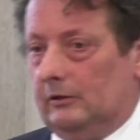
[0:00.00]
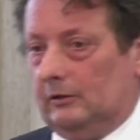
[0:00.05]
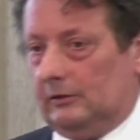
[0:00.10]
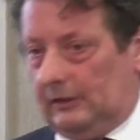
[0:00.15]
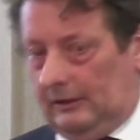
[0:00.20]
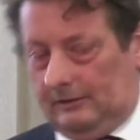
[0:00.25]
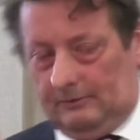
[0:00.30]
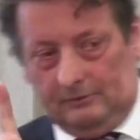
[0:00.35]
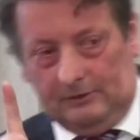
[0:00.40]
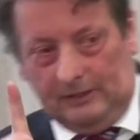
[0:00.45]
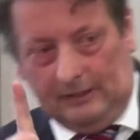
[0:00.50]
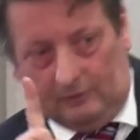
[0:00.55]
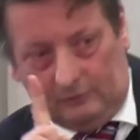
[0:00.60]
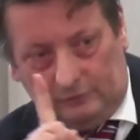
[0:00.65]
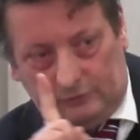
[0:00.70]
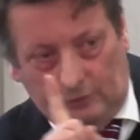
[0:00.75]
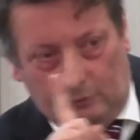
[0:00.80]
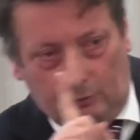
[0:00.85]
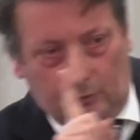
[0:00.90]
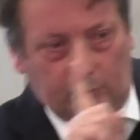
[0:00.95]
Okay, now
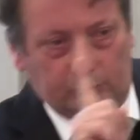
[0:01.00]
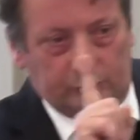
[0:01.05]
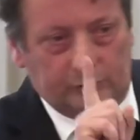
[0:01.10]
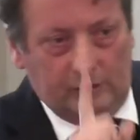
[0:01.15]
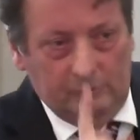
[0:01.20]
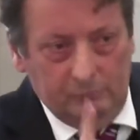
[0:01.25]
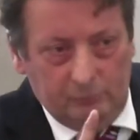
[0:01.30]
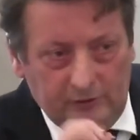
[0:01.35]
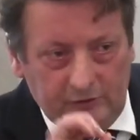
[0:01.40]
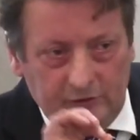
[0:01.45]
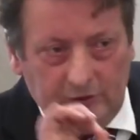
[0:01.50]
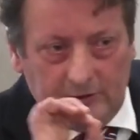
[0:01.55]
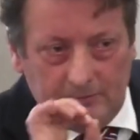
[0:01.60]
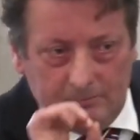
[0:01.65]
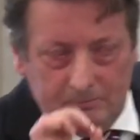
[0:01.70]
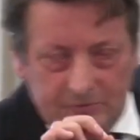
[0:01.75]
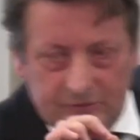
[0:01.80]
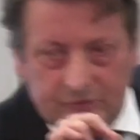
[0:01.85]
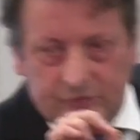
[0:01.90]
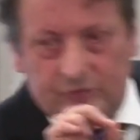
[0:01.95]
don't want you to
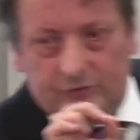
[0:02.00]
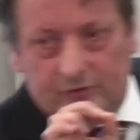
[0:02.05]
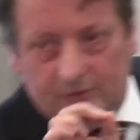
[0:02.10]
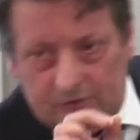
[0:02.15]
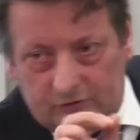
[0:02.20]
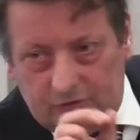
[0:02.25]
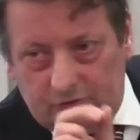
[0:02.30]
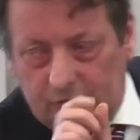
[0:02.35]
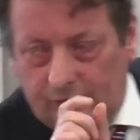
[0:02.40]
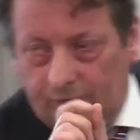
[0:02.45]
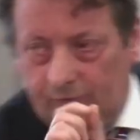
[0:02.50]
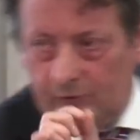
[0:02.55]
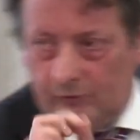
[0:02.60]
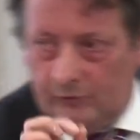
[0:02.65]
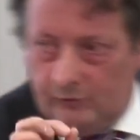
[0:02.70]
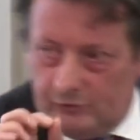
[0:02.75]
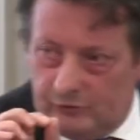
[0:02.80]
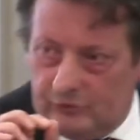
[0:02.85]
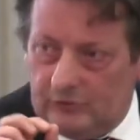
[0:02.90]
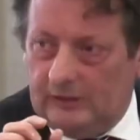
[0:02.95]
miss this
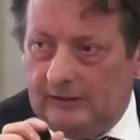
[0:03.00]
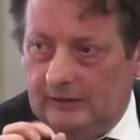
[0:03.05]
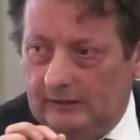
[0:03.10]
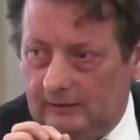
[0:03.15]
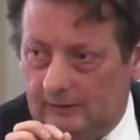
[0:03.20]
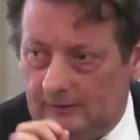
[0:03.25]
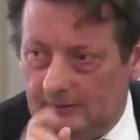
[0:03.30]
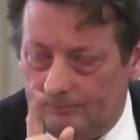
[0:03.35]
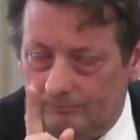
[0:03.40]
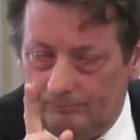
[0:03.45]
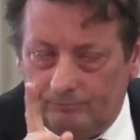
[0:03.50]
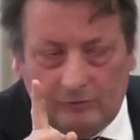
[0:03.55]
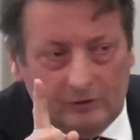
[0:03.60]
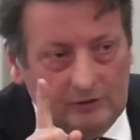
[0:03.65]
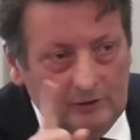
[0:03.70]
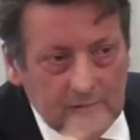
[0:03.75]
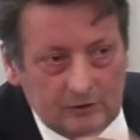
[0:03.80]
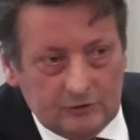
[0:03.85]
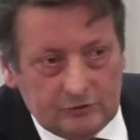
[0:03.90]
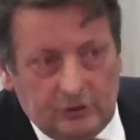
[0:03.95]
verse here.
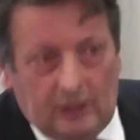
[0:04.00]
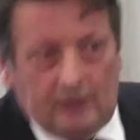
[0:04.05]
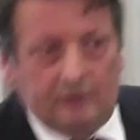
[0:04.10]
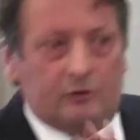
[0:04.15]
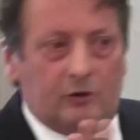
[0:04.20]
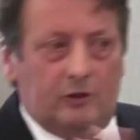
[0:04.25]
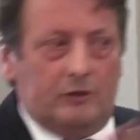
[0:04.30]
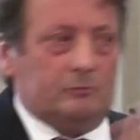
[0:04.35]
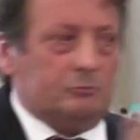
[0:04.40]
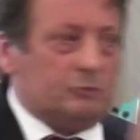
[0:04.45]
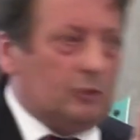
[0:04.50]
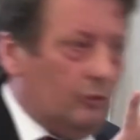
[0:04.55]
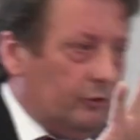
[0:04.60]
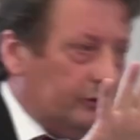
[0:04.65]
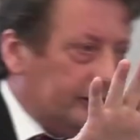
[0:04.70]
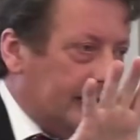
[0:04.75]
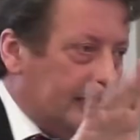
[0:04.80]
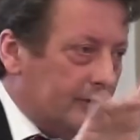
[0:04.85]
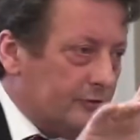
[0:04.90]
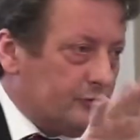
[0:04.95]
So he got him to
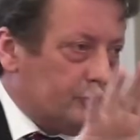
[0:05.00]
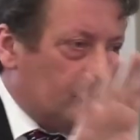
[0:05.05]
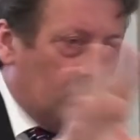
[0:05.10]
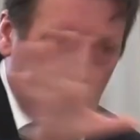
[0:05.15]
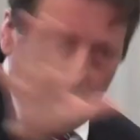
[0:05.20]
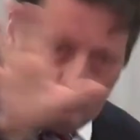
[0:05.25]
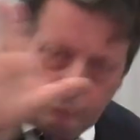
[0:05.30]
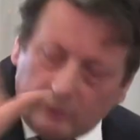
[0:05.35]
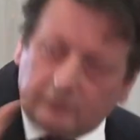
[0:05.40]
look outside.